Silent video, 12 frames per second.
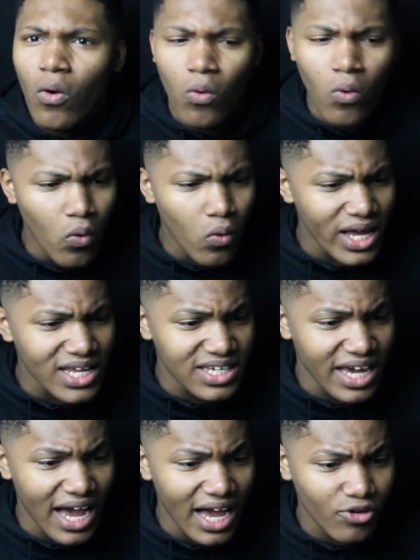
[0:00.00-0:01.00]
Ooh, that's
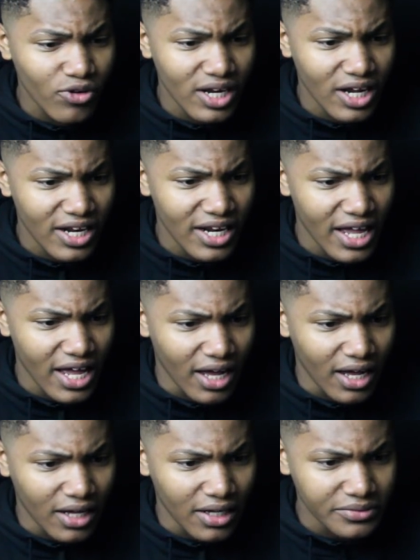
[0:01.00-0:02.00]
concrete under there.